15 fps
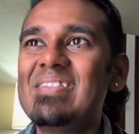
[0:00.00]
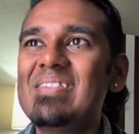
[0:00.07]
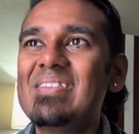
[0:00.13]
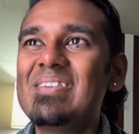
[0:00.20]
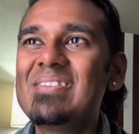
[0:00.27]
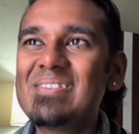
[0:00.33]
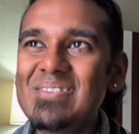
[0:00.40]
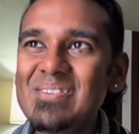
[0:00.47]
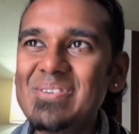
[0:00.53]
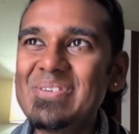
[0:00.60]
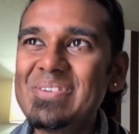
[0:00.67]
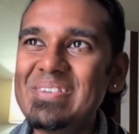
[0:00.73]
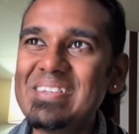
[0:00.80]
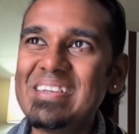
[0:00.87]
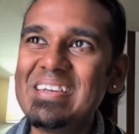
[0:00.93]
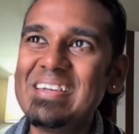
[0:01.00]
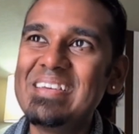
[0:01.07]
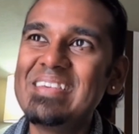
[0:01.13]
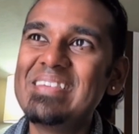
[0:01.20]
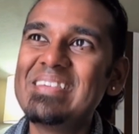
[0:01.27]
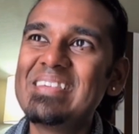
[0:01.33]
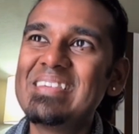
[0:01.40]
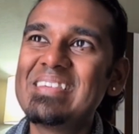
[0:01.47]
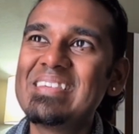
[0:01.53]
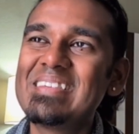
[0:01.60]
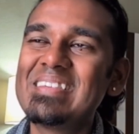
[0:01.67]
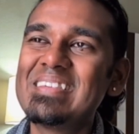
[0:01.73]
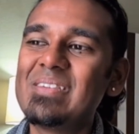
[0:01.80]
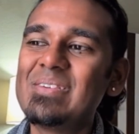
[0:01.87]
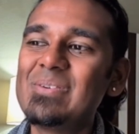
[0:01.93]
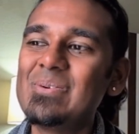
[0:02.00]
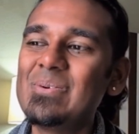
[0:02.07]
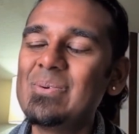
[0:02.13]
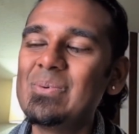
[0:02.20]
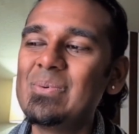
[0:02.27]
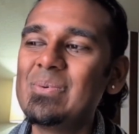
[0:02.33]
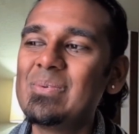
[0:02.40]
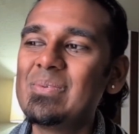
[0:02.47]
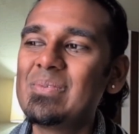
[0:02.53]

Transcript: the solution is to